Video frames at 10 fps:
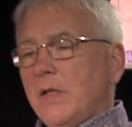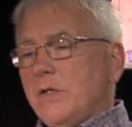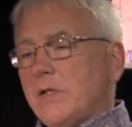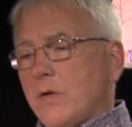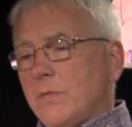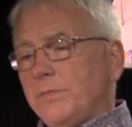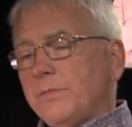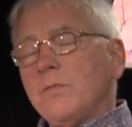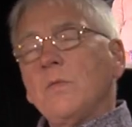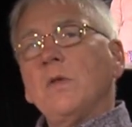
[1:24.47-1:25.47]
So,
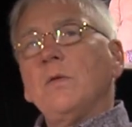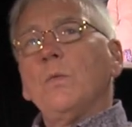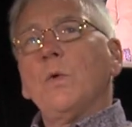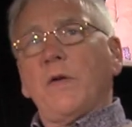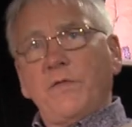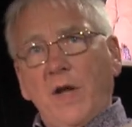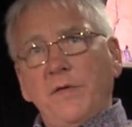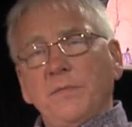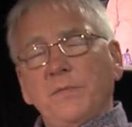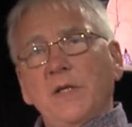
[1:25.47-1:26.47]
what I've
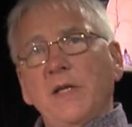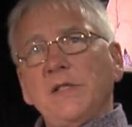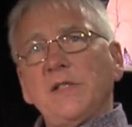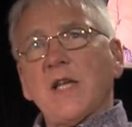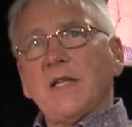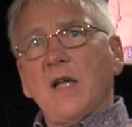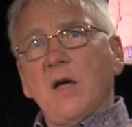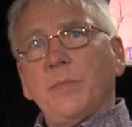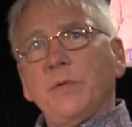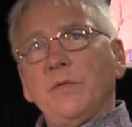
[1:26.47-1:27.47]
done is set
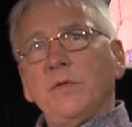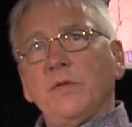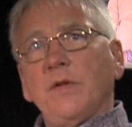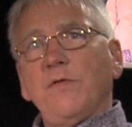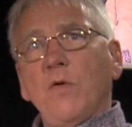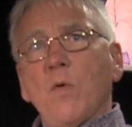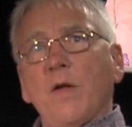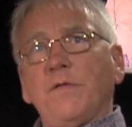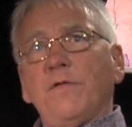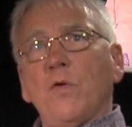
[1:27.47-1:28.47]
up the
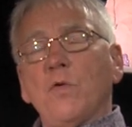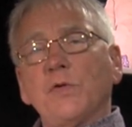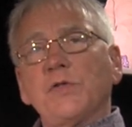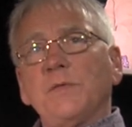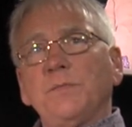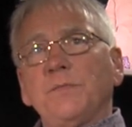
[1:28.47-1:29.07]
414s